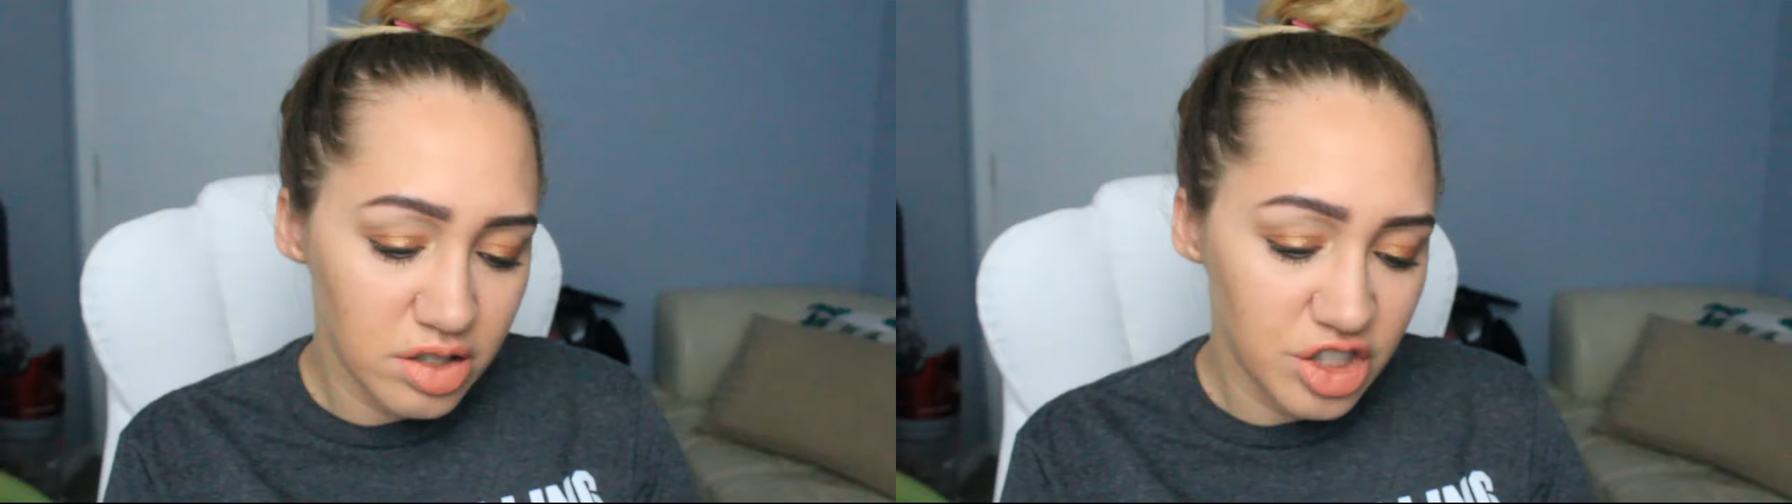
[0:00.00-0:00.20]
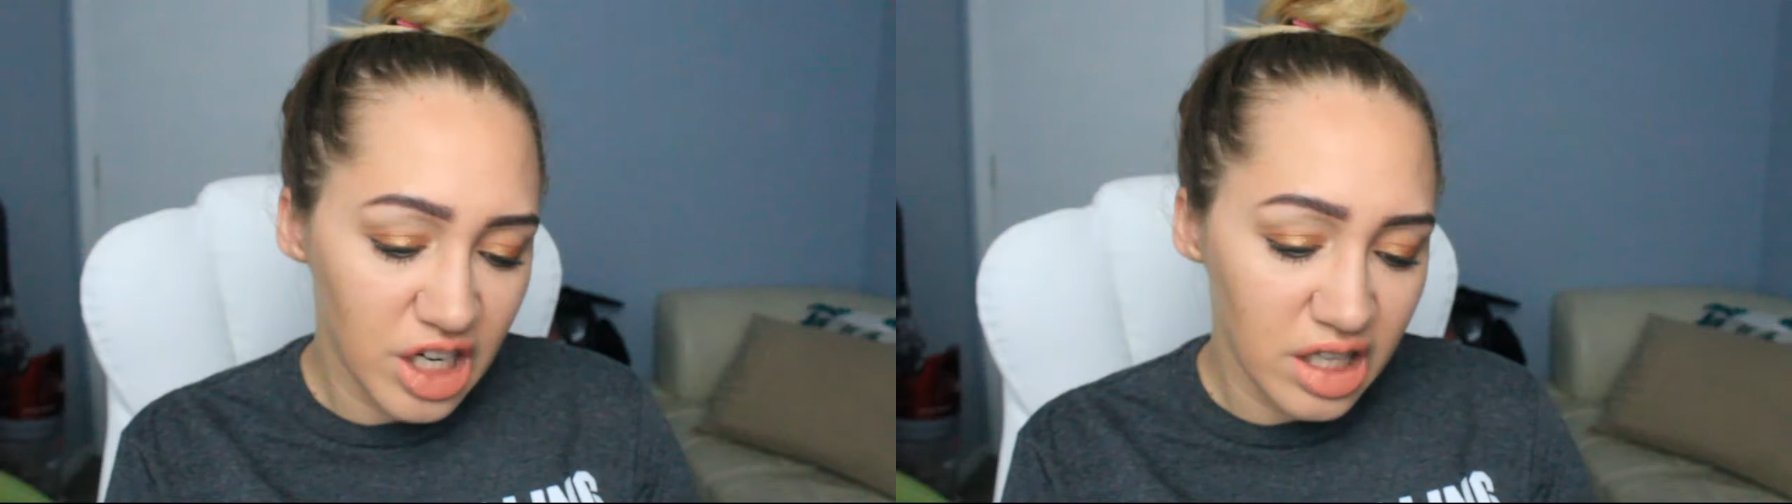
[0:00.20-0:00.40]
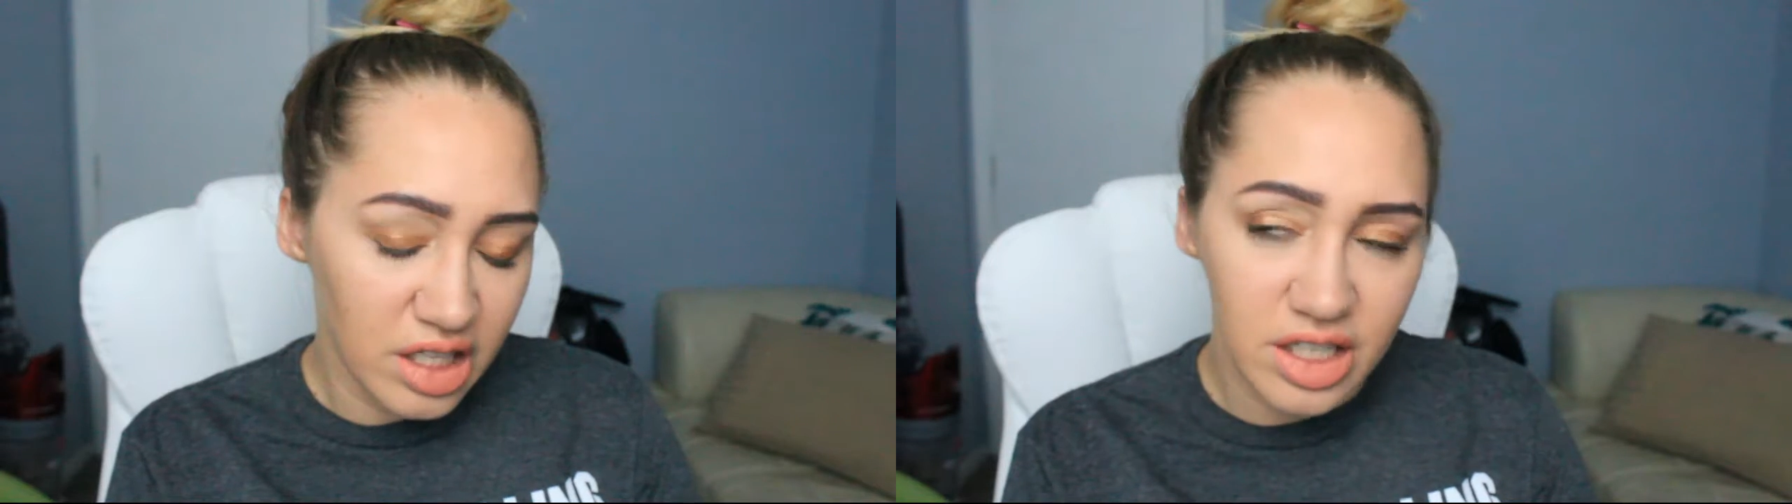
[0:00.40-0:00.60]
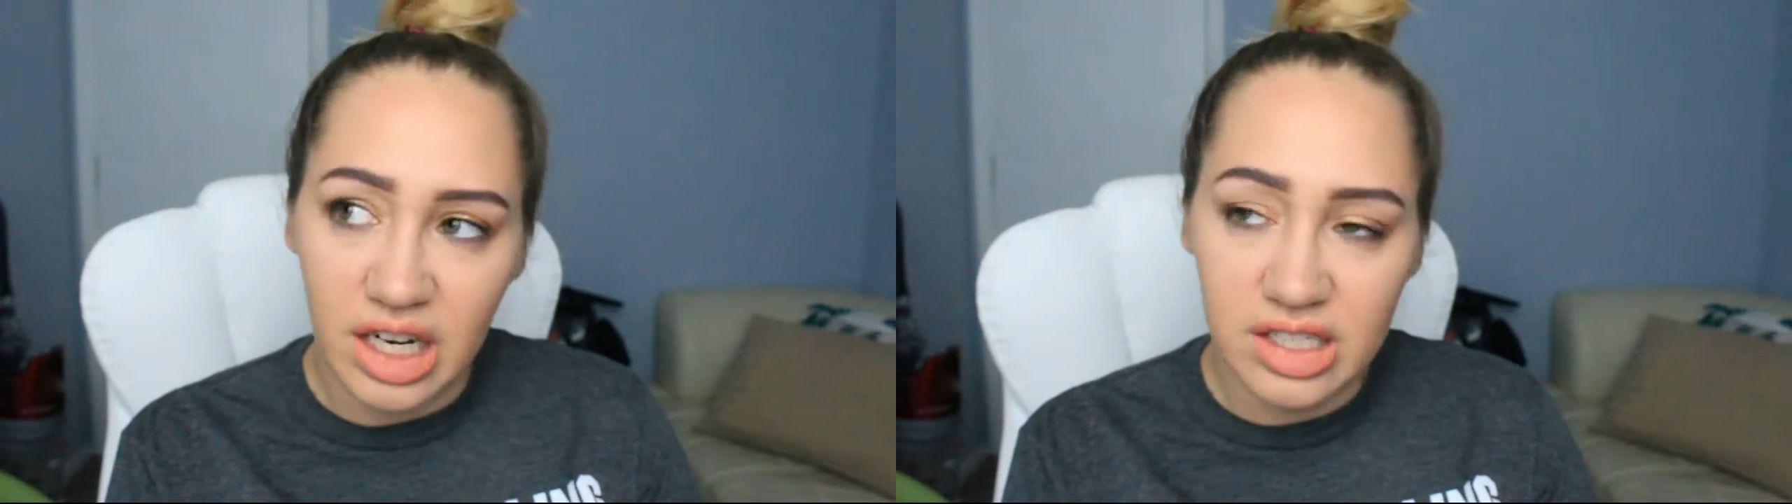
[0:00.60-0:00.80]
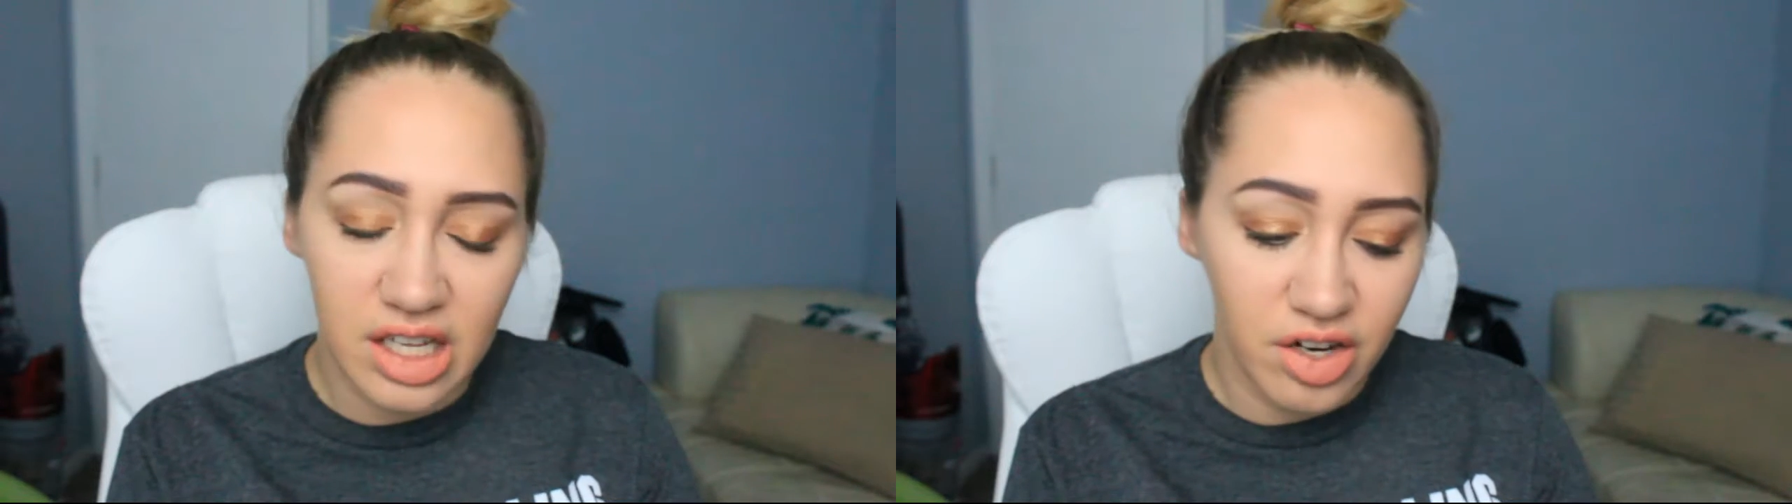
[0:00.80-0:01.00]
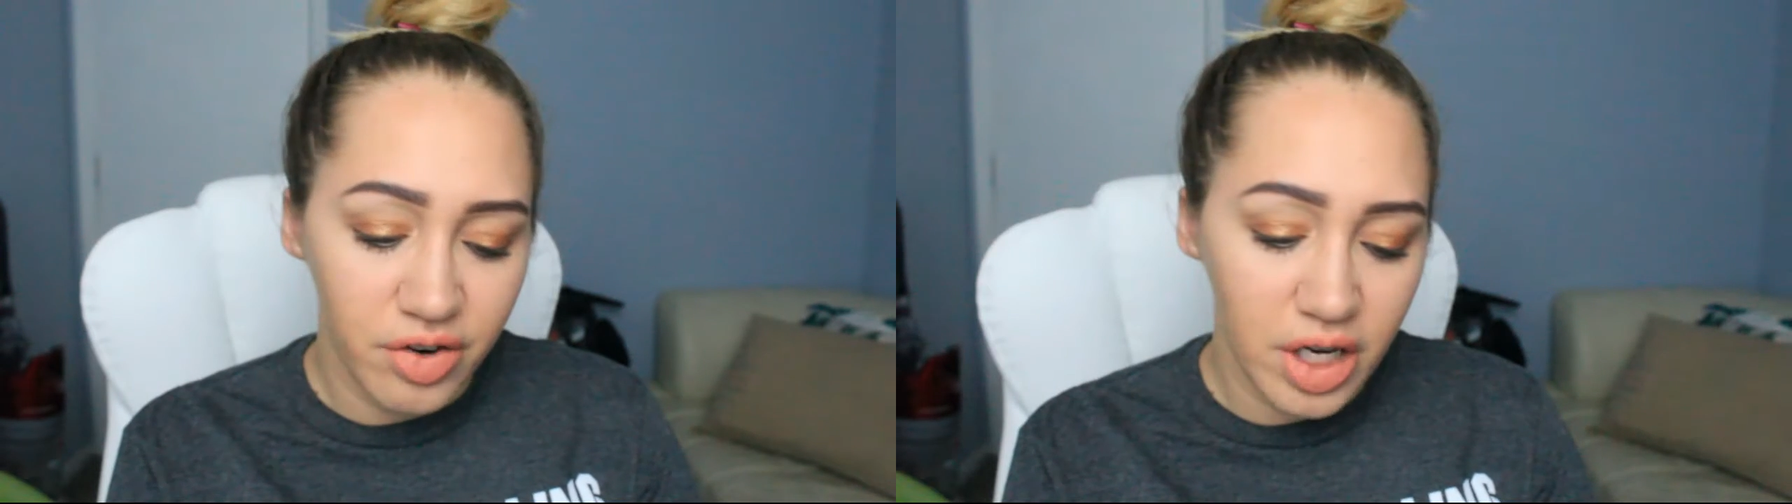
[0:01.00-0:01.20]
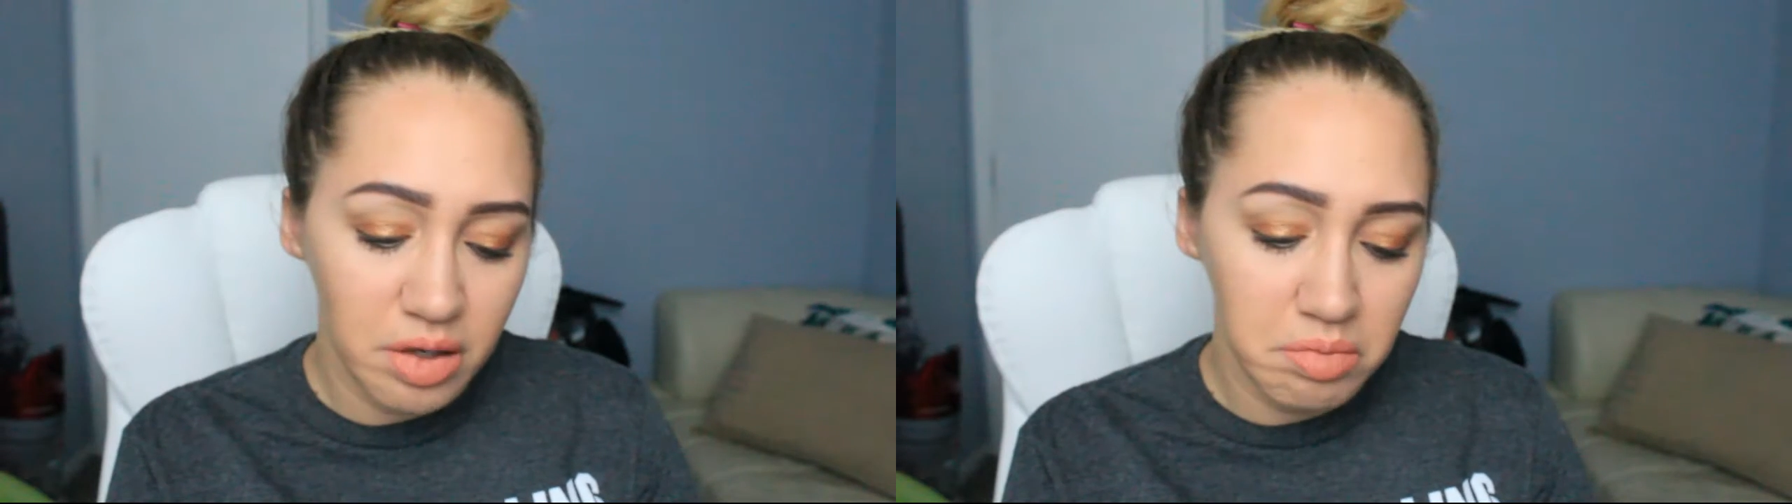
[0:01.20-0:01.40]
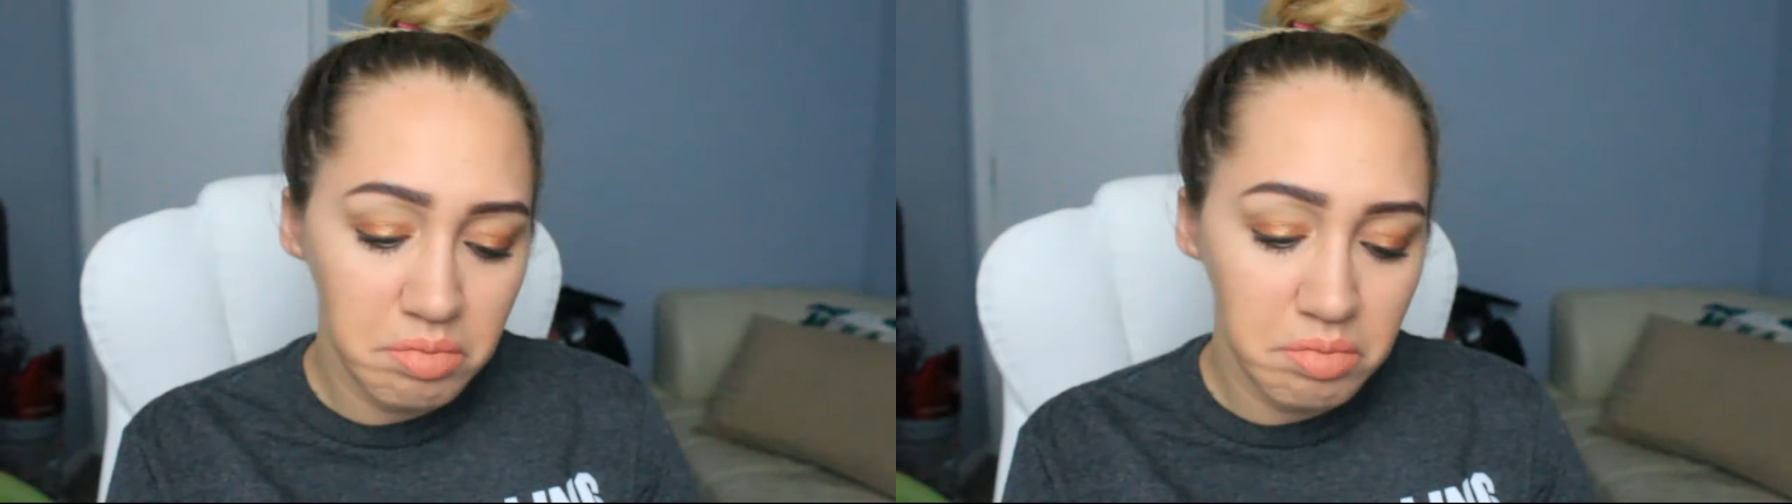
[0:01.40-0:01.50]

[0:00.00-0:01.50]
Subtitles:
Cello. Did I say that already?